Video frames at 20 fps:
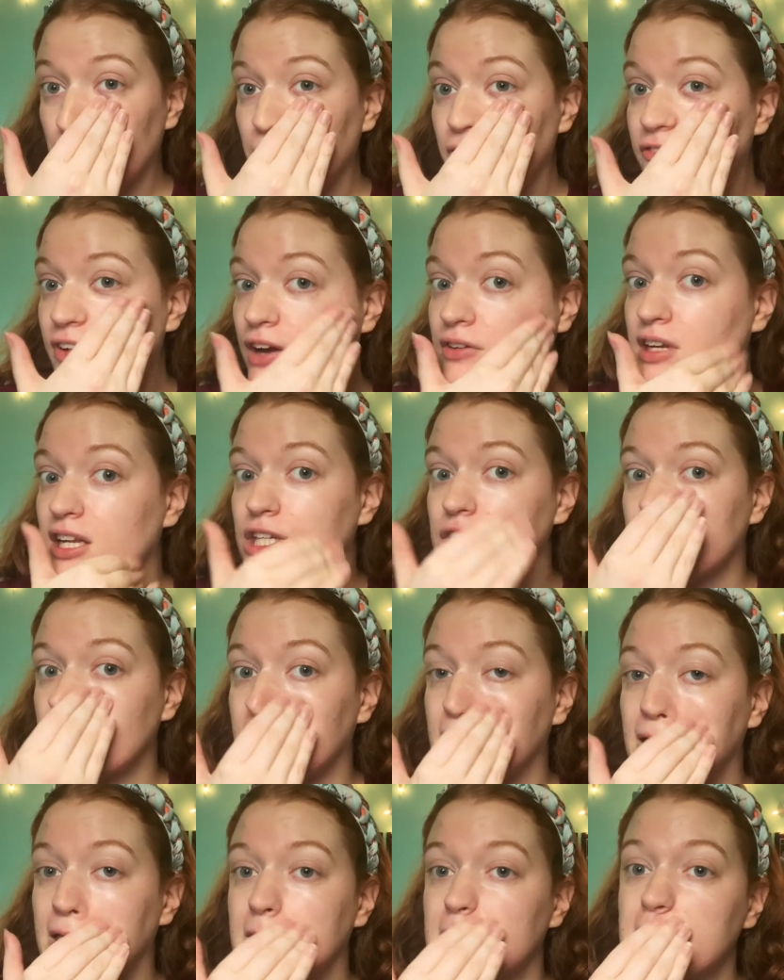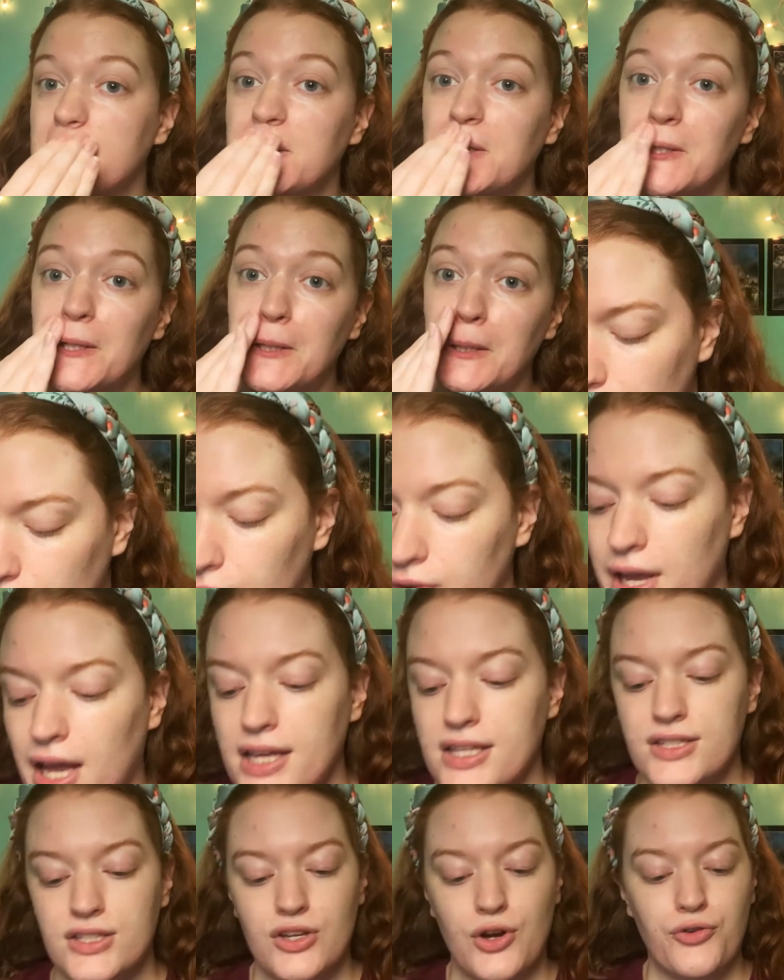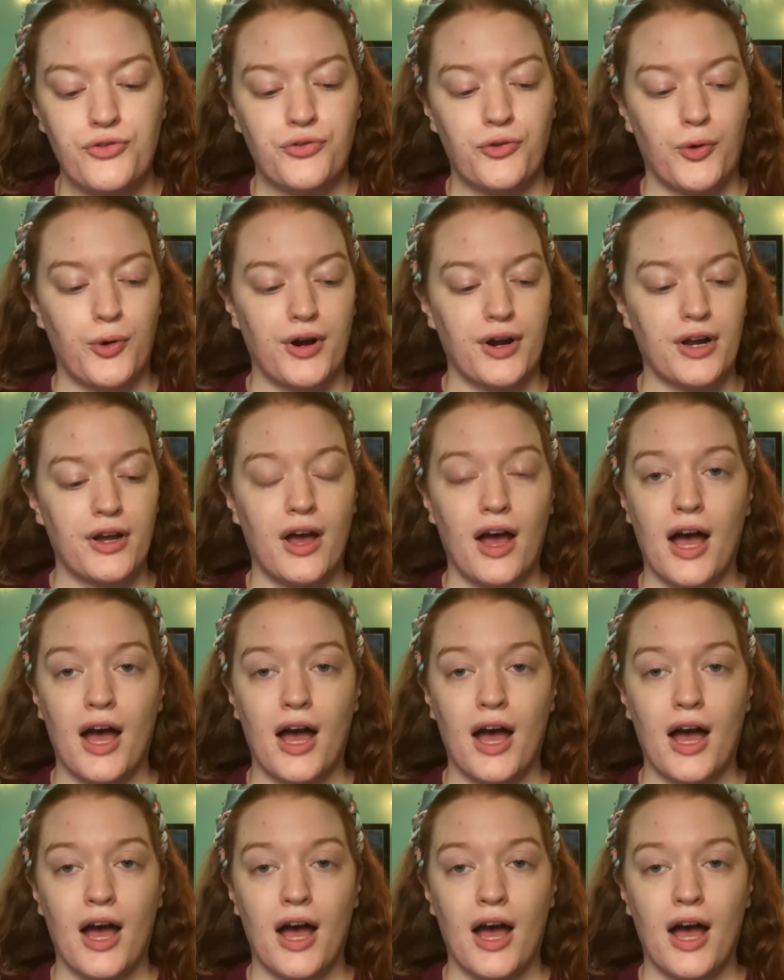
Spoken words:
foundation and concealer. Okay, so for